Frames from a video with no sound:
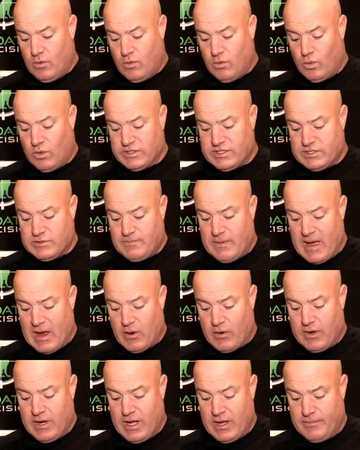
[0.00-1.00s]
Once it's
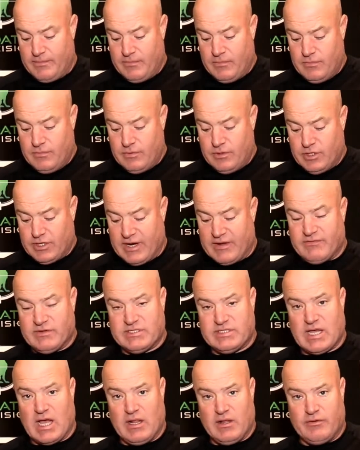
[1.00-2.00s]
powered up, you're going to have
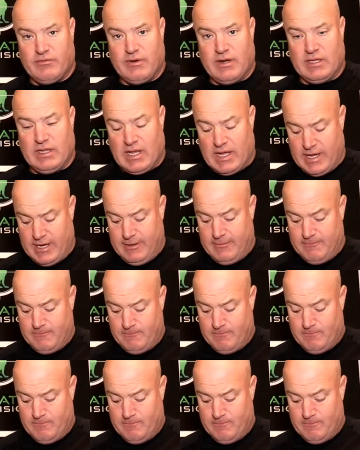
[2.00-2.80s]
a solid red light.